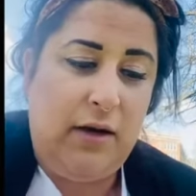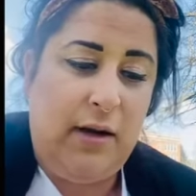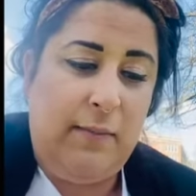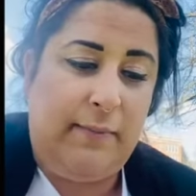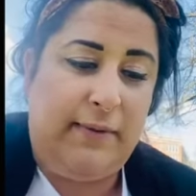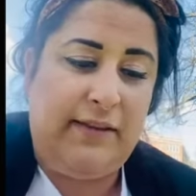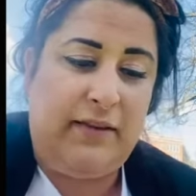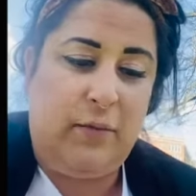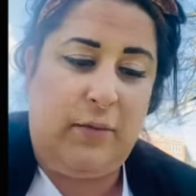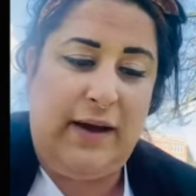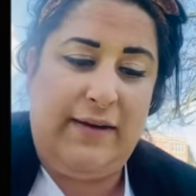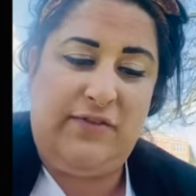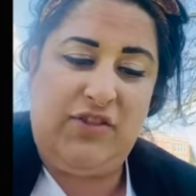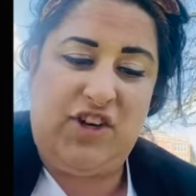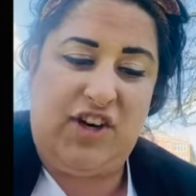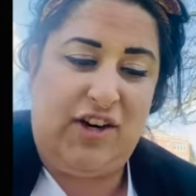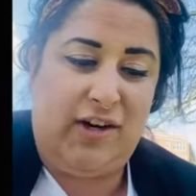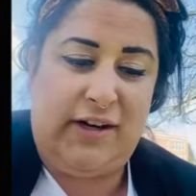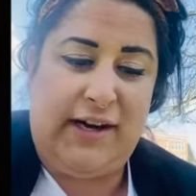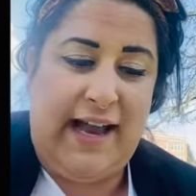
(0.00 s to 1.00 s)
But the wife shook
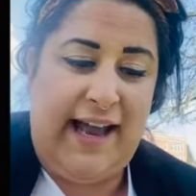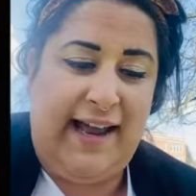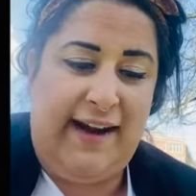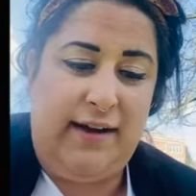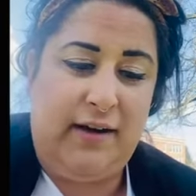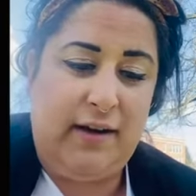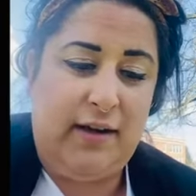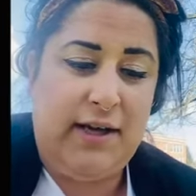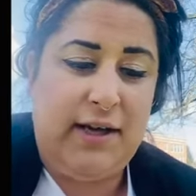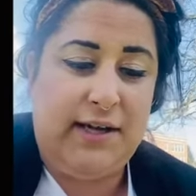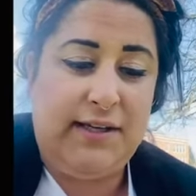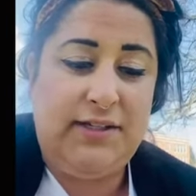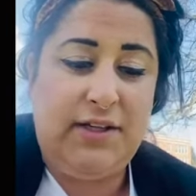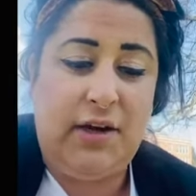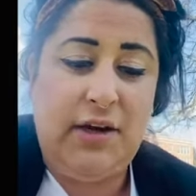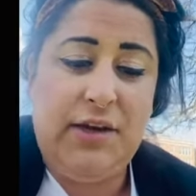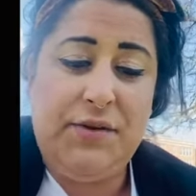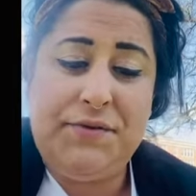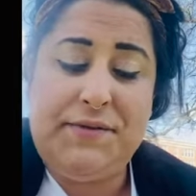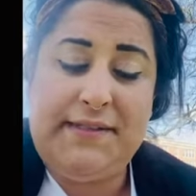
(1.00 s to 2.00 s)
her head.
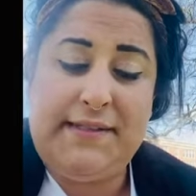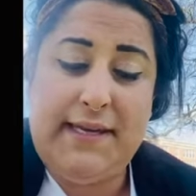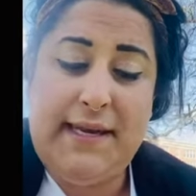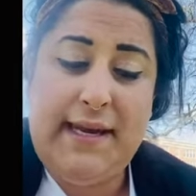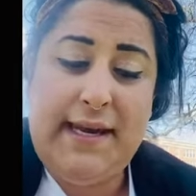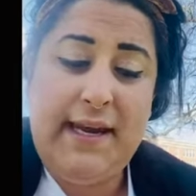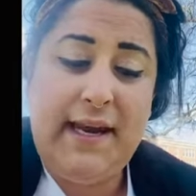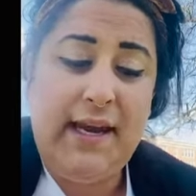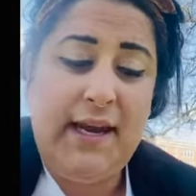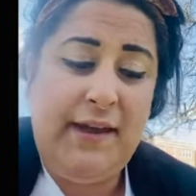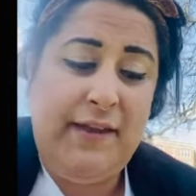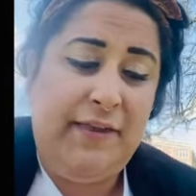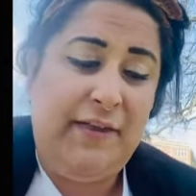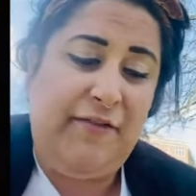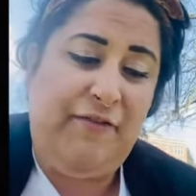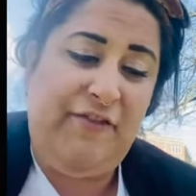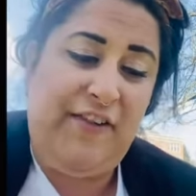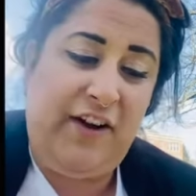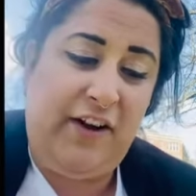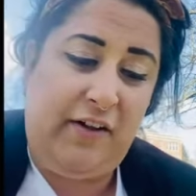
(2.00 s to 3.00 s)
Don't you see? The
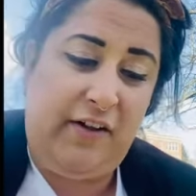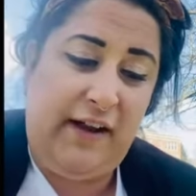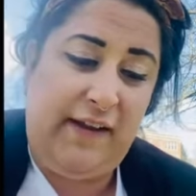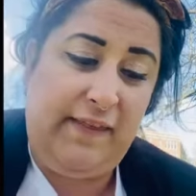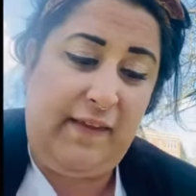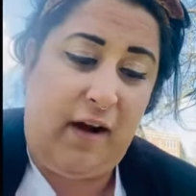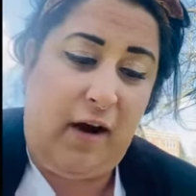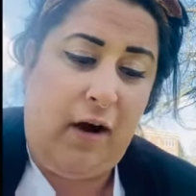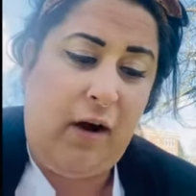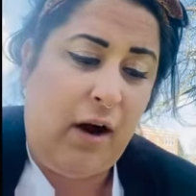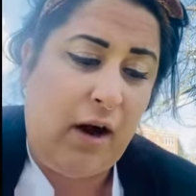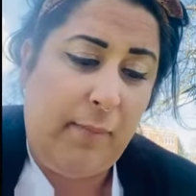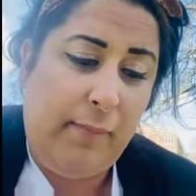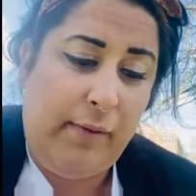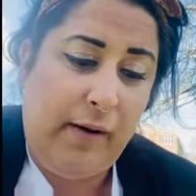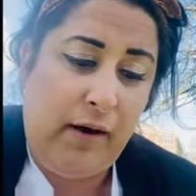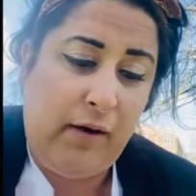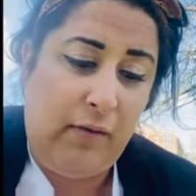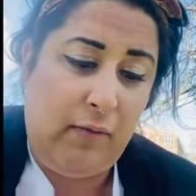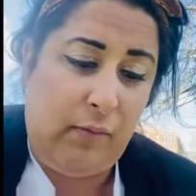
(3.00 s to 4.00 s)
fiddle and the harp
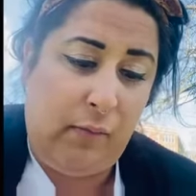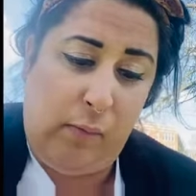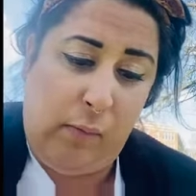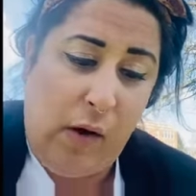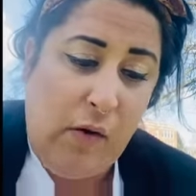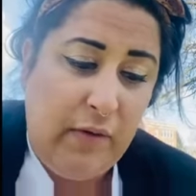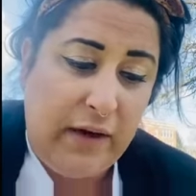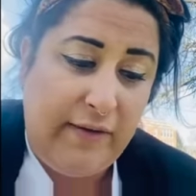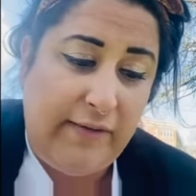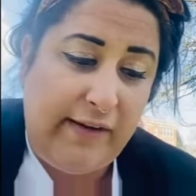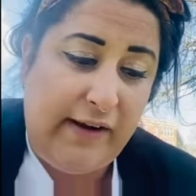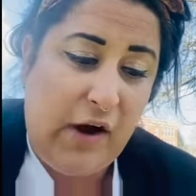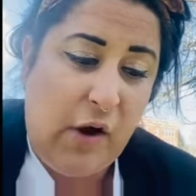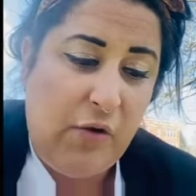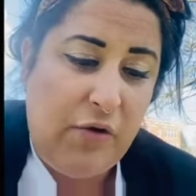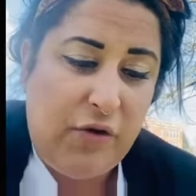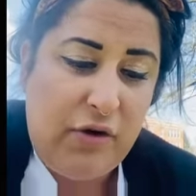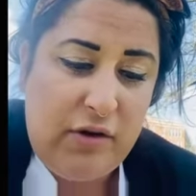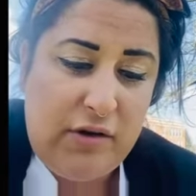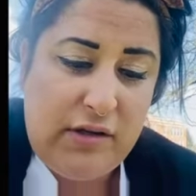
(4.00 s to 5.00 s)
won't even go
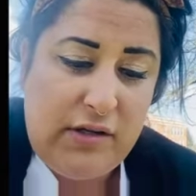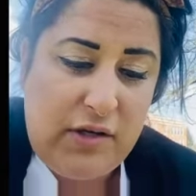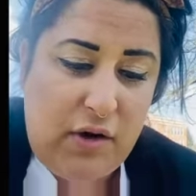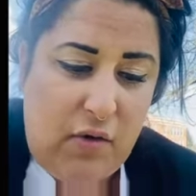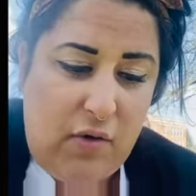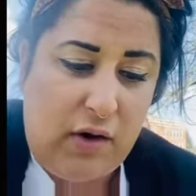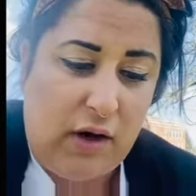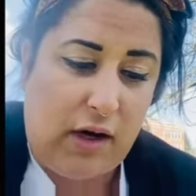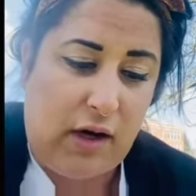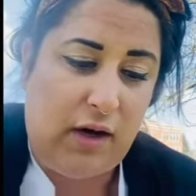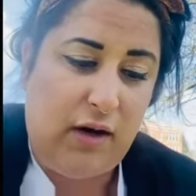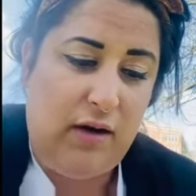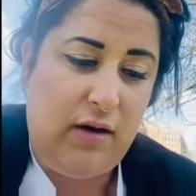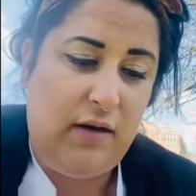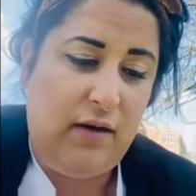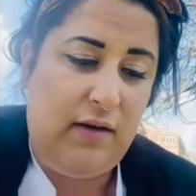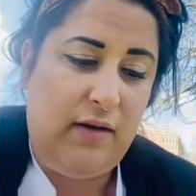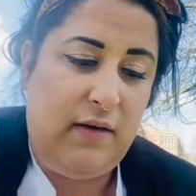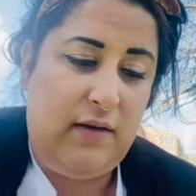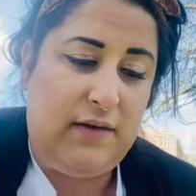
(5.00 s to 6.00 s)
through the door.
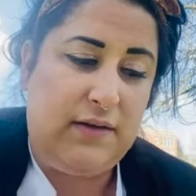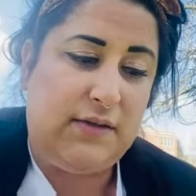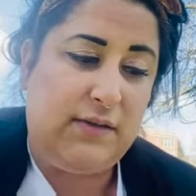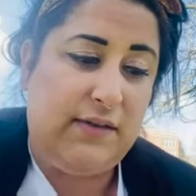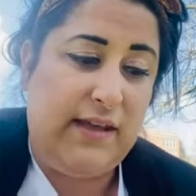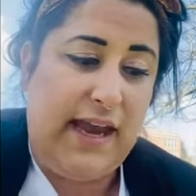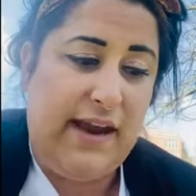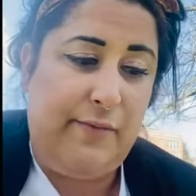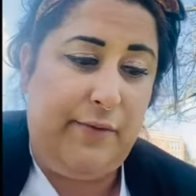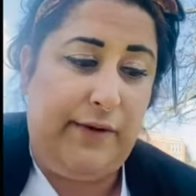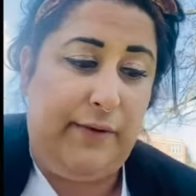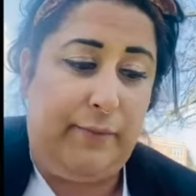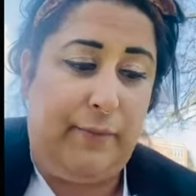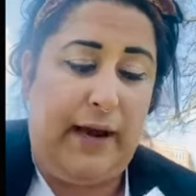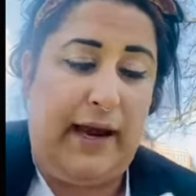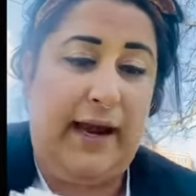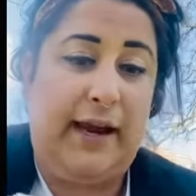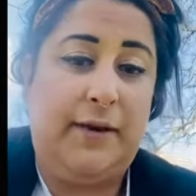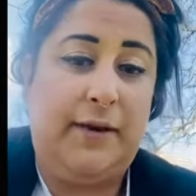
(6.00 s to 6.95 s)
So they went away.